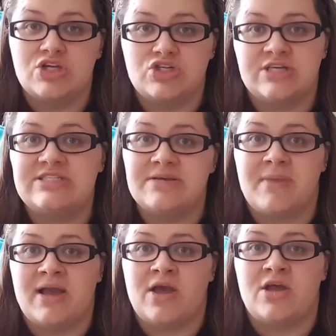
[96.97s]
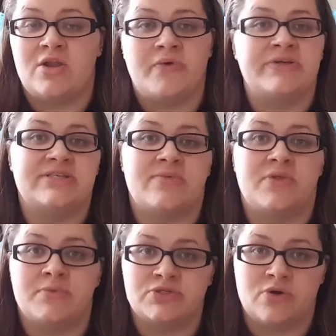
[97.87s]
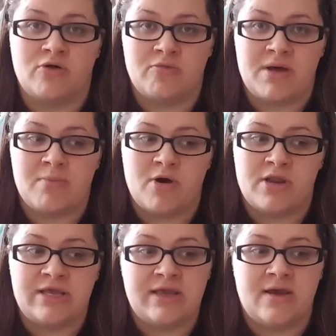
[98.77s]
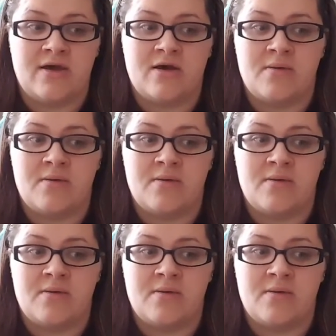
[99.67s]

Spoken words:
trusting my gut, knowing something was wrong with my body.